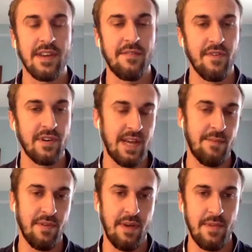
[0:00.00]
Like for
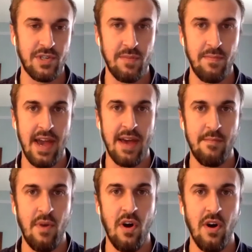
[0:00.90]
example, they mentioned
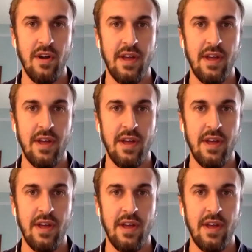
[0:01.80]
Myanmar